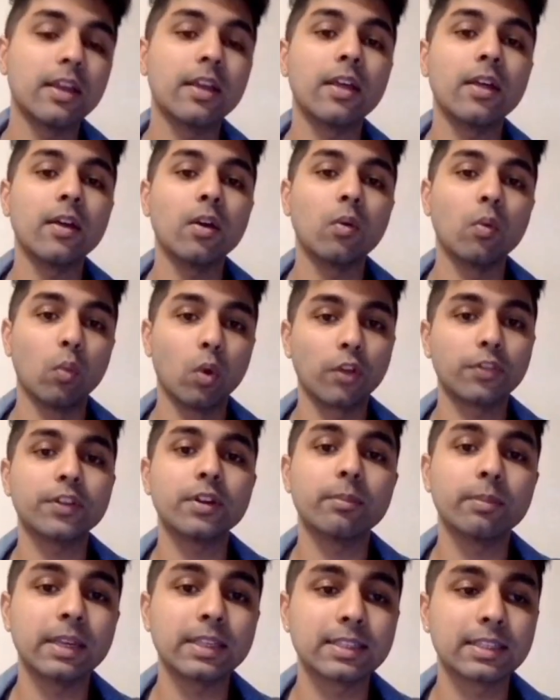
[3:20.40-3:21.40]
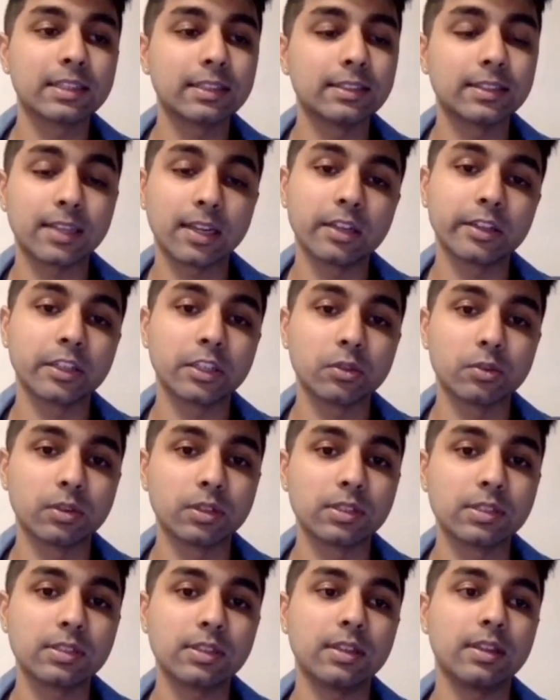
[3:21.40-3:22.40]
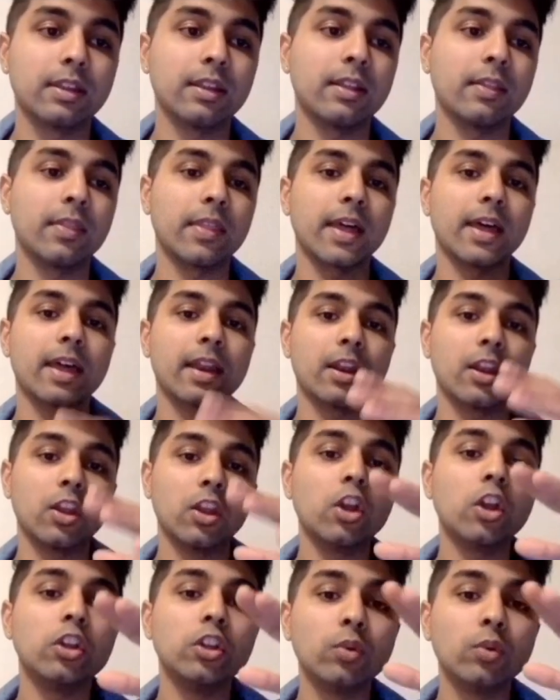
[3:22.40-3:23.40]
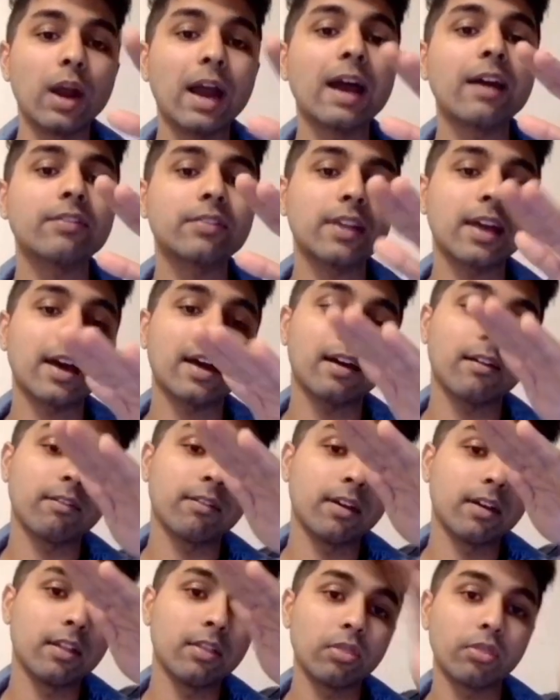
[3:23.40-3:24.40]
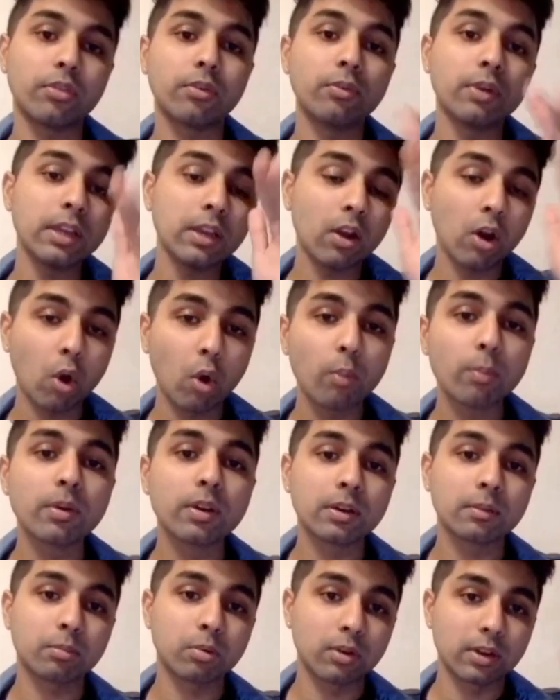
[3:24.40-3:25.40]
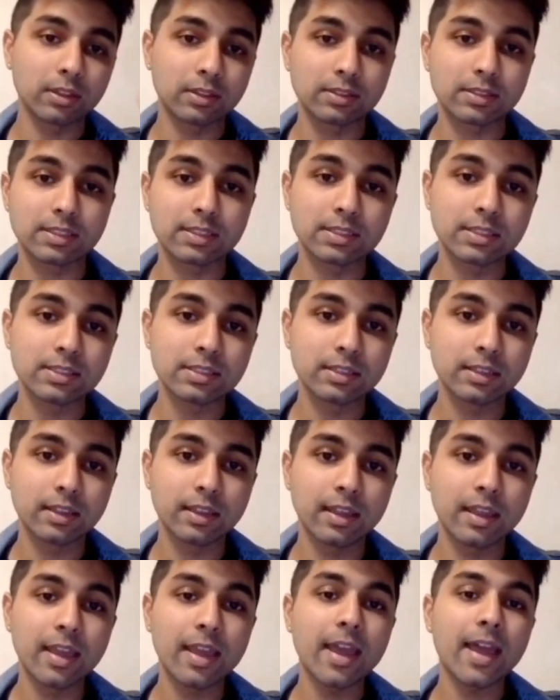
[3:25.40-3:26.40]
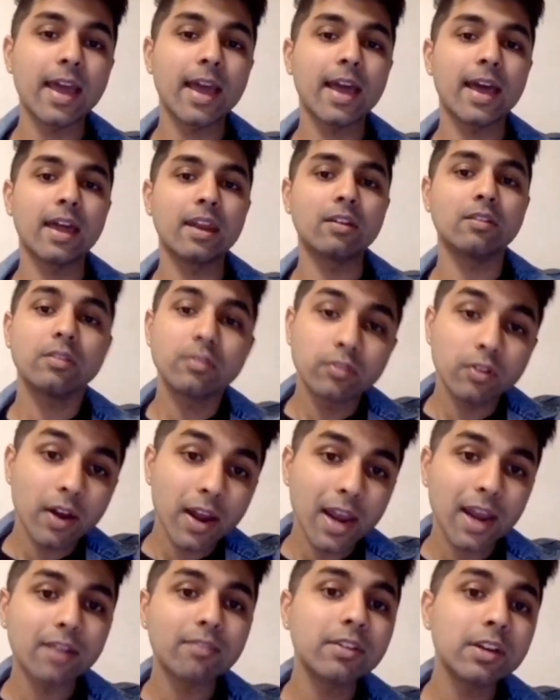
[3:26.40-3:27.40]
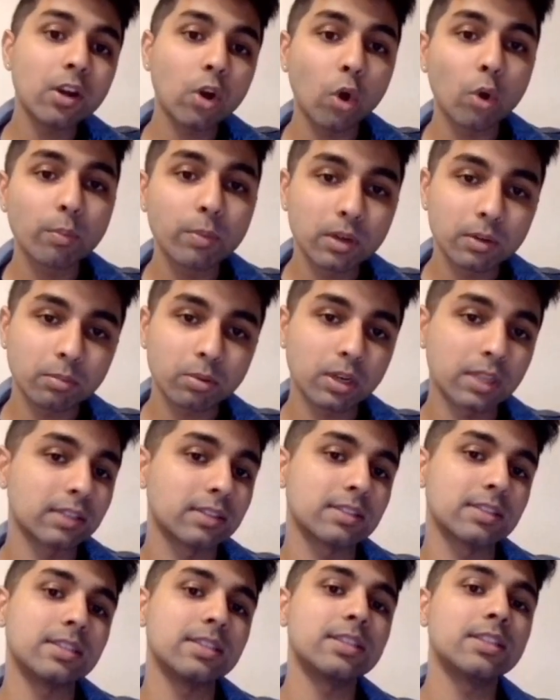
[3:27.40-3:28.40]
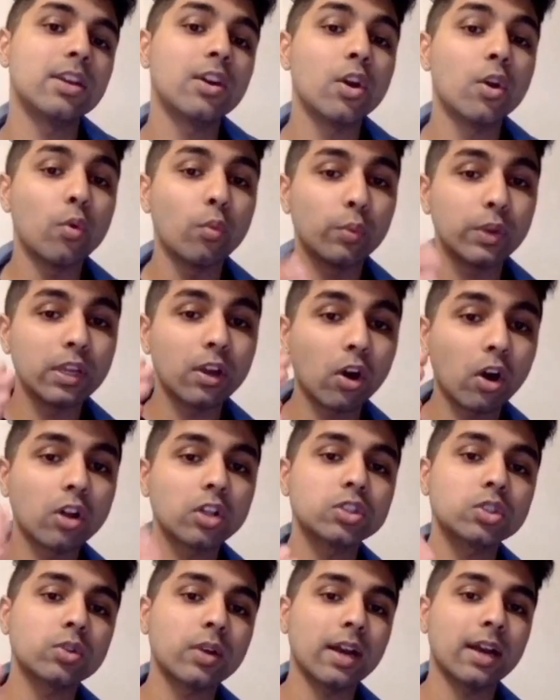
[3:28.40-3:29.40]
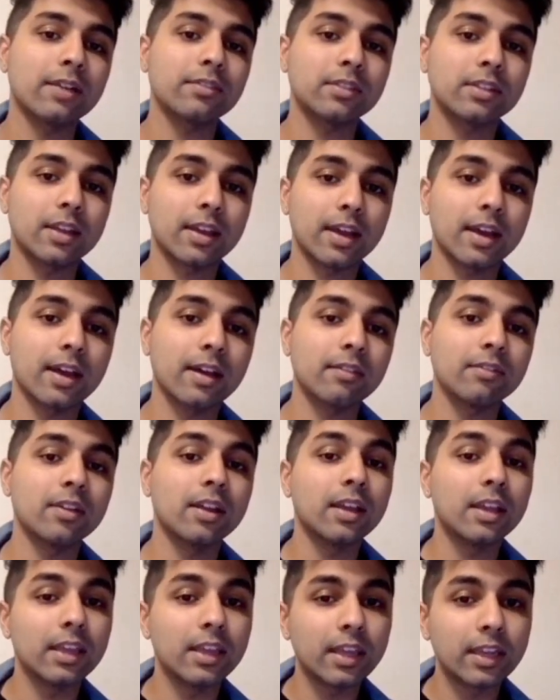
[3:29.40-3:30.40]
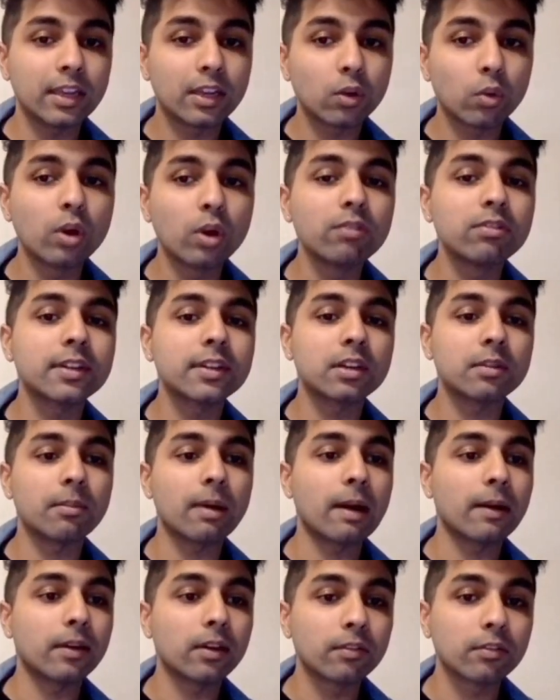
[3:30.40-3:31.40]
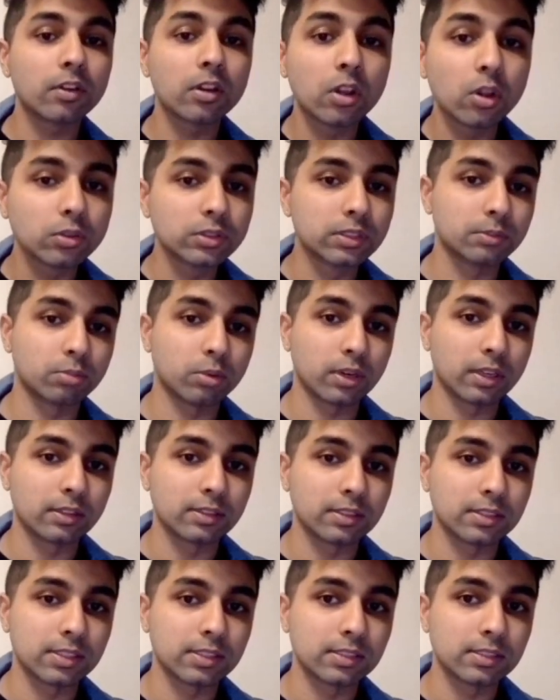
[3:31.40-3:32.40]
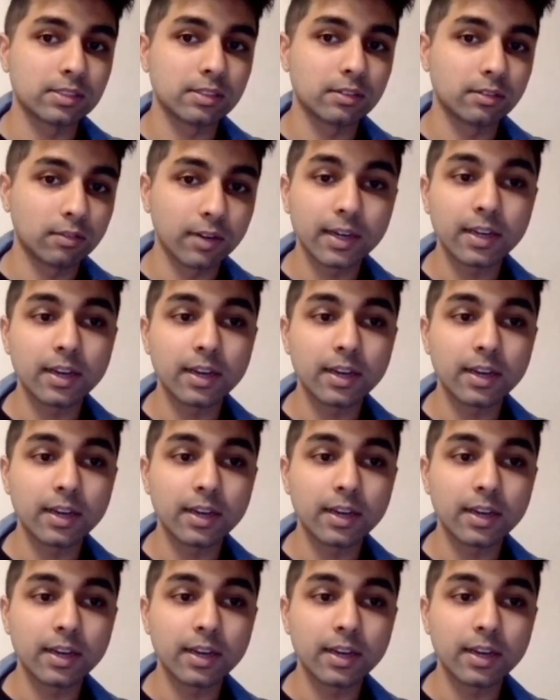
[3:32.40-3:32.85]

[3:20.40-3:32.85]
what they're basically telling you is that you have to have 3 opening parentheses, and for every opening parentheses we also have to have an equivalent amount of closing parentheses, right?